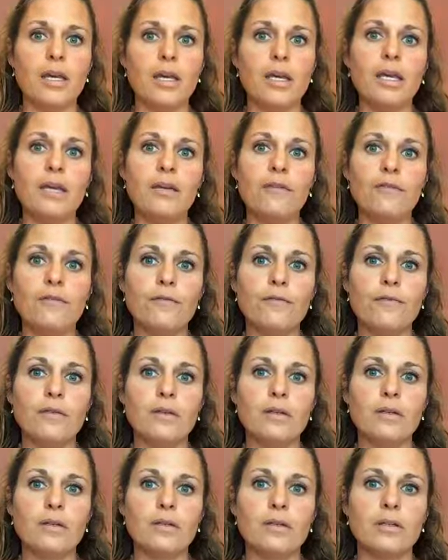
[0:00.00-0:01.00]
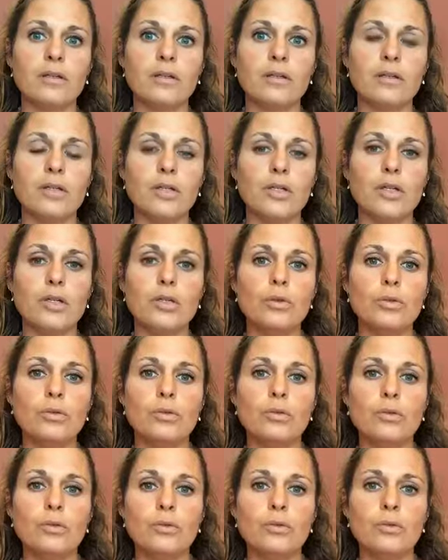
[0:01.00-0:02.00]
if
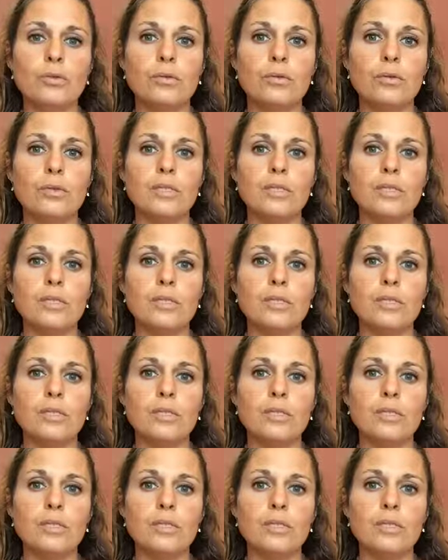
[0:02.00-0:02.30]
you